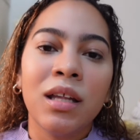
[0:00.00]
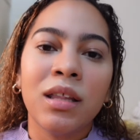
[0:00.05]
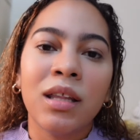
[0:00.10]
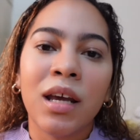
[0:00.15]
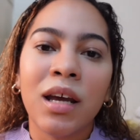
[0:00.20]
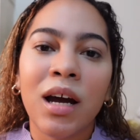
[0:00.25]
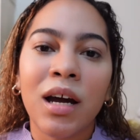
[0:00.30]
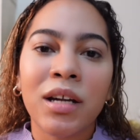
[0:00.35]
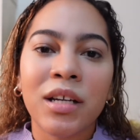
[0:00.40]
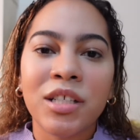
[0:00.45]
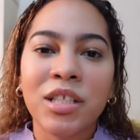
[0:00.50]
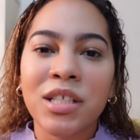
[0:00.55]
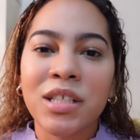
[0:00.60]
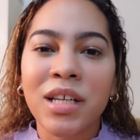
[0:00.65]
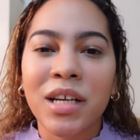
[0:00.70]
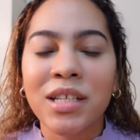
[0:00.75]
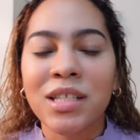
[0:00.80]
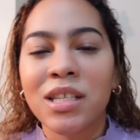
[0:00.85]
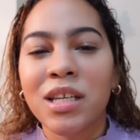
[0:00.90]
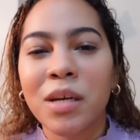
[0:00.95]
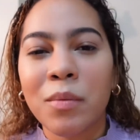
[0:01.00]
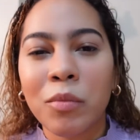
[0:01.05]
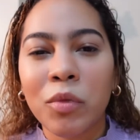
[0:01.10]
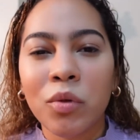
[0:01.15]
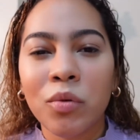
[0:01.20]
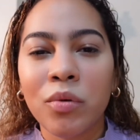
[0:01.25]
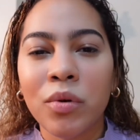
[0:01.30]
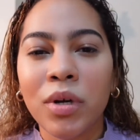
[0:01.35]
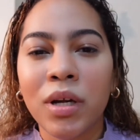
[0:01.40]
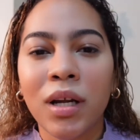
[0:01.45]
they kind of just like skim
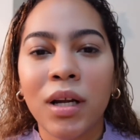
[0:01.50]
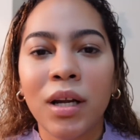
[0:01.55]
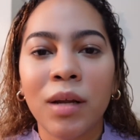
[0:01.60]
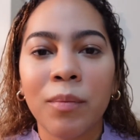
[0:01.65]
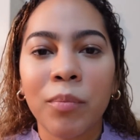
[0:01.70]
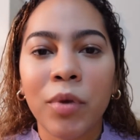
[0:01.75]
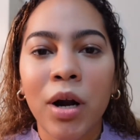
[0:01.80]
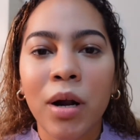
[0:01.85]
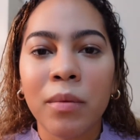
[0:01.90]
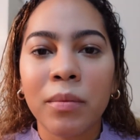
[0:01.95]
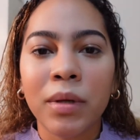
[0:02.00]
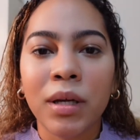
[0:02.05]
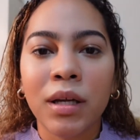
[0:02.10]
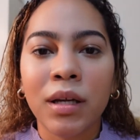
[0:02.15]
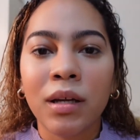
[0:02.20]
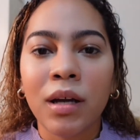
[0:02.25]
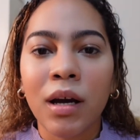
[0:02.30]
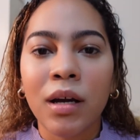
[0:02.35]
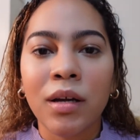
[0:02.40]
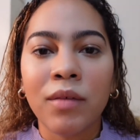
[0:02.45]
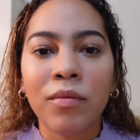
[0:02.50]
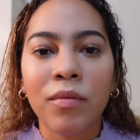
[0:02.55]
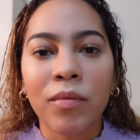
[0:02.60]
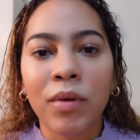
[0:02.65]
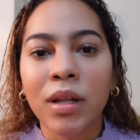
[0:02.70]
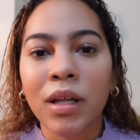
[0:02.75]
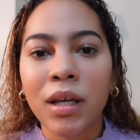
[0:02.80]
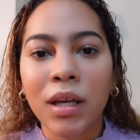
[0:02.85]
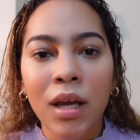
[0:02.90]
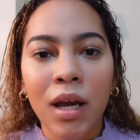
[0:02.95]
through it and probably not even
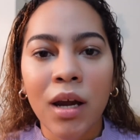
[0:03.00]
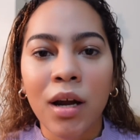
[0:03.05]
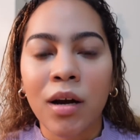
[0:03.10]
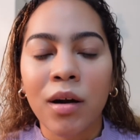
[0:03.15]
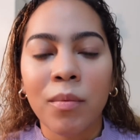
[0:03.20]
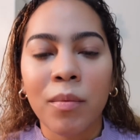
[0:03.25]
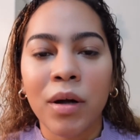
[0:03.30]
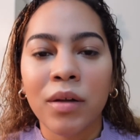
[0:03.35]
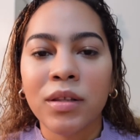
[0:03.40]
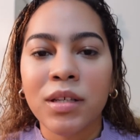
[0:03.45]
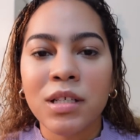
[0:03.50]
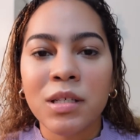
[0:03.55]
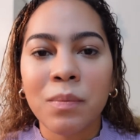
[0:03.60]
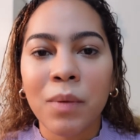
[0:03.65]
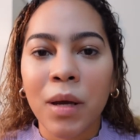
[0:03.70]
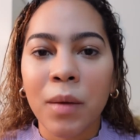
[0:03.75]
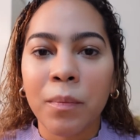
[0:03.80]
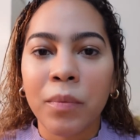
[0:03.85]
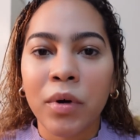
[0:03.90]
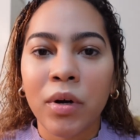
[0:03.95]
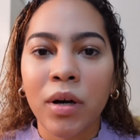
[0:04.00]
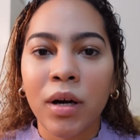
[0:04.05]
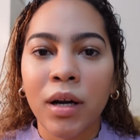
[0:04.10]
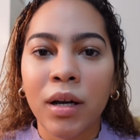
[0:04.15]
really care about this paper,